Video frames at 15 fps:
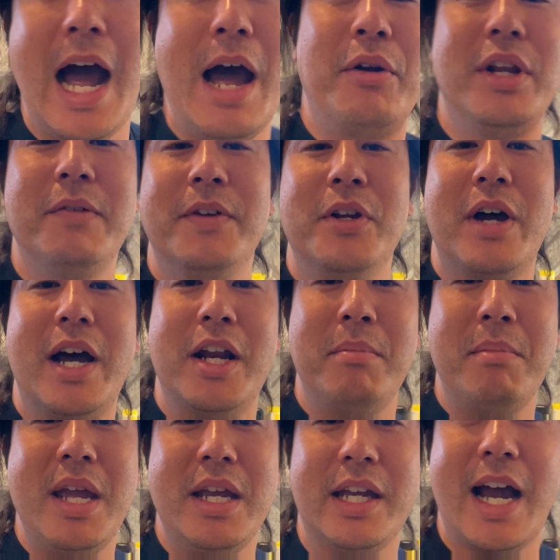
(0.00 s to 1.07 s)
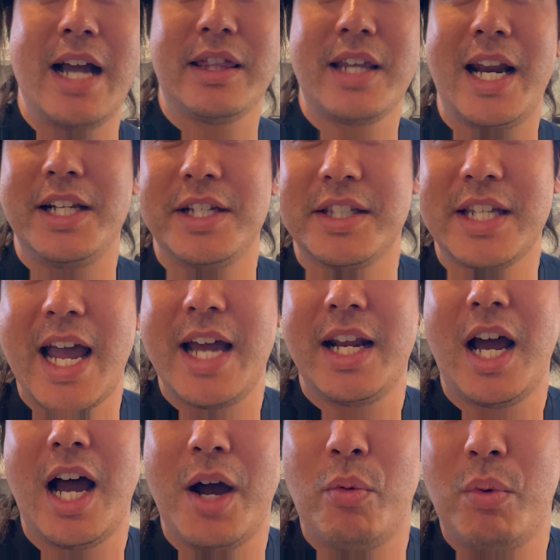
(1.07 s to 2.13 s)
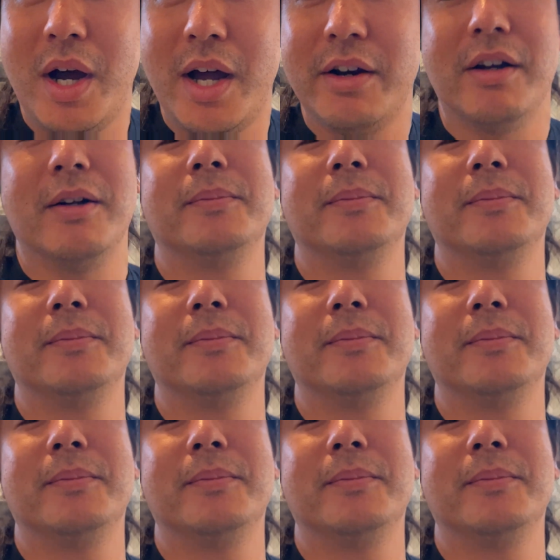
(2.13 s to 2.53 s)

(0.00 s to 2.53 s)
I don't even know how to make it. I thought I just added hot water.